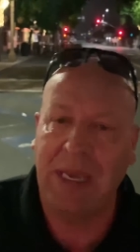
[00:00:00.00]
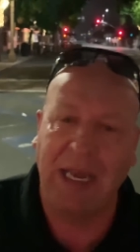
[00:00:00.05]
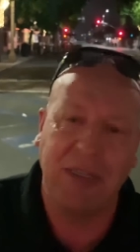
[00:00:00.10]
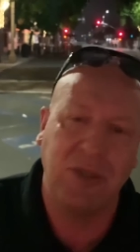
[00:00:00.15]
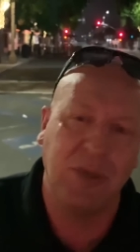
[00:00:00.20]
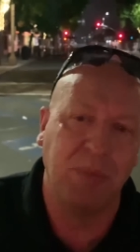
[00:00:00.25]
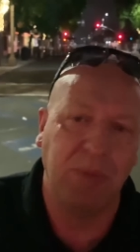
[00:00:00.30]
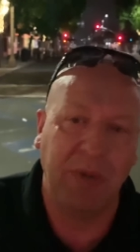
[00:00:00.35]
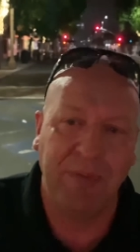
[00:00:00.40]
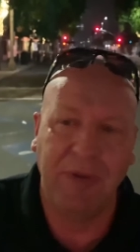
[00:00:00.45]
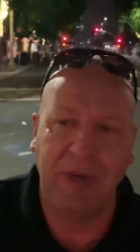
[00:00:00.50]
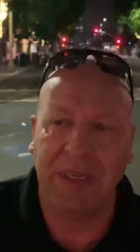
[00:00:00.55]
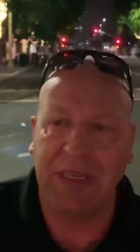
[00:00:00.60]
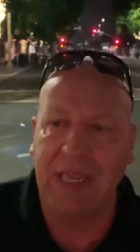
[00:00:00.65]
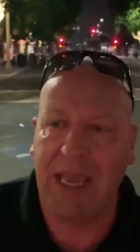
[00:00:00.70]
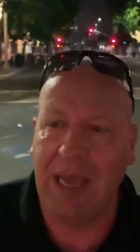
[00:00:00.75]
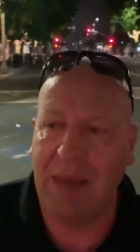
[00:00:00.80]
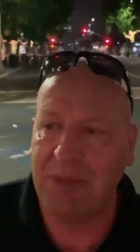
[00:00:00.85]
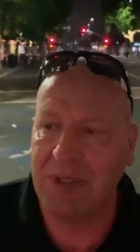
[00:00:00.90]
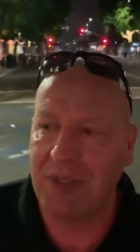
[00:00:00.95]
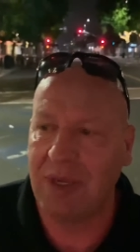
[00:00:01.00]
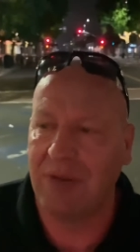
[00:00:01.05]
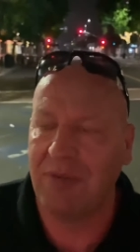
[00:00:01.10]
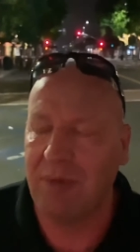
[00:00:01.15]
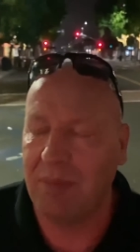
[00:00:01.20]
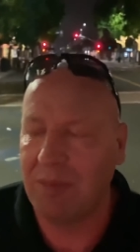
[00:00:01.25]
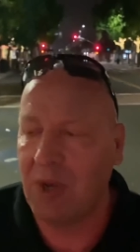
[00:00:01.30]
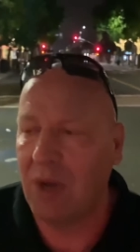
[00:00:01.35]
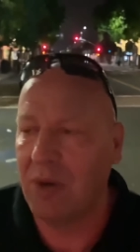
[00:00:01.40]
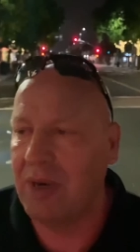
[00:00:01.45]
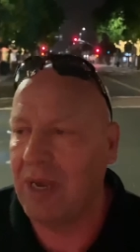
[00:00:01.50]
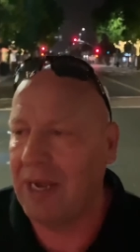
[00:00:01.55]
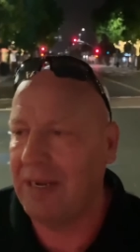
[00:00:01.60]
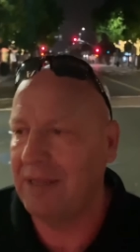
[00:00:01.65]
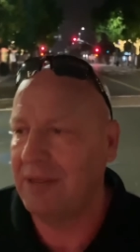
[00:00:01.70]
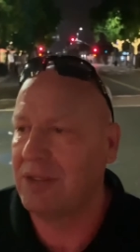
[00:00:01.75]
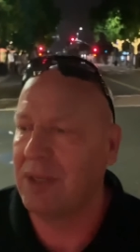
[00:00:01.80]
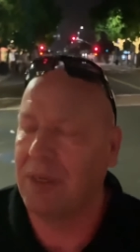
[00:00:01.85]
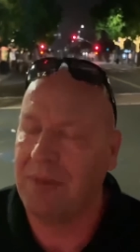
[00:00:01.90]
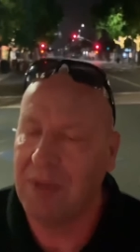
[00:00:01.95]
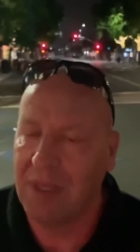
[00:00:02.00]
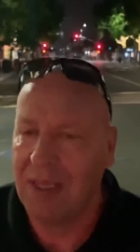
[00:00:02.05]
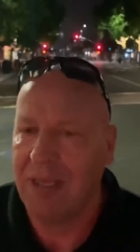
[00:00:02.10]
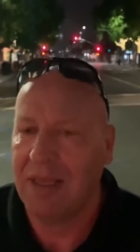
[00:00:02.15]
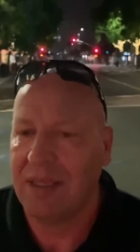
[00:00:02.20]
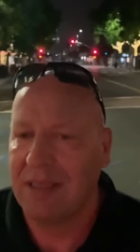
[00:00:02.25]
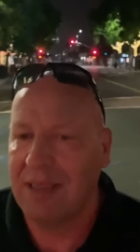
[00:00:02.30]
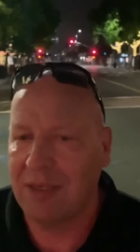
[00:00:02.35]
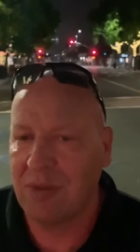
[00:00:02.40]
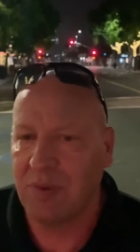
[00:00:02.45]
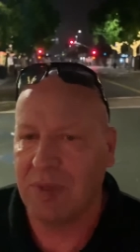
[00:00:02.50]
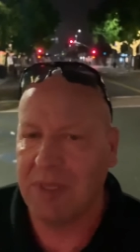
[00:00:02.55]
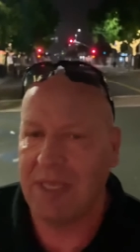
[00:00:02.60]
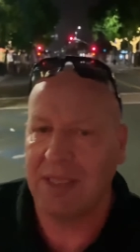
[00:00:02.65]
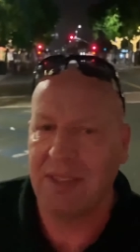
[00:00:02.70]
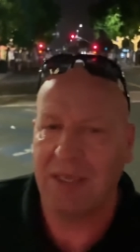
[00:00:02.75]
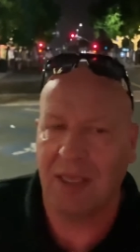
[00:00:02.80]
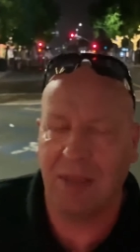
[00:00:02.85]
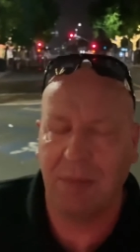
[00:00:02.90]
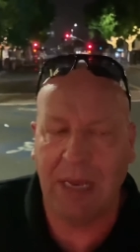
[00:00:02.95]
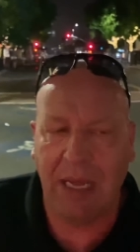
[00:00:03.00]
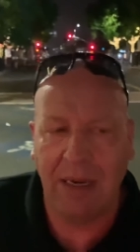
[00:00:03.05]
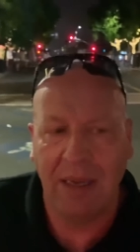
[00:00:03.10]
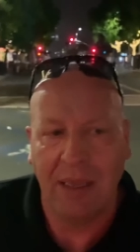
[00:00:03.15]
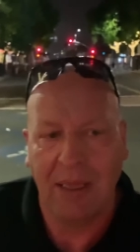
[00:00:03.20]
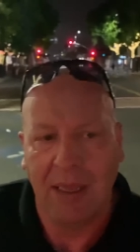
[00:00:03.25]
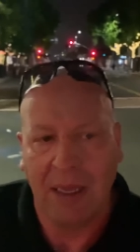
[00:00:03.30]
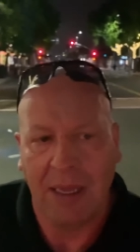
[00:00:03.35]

actually we're moving it to Amazon from GoDaddy. So that's what that's all about.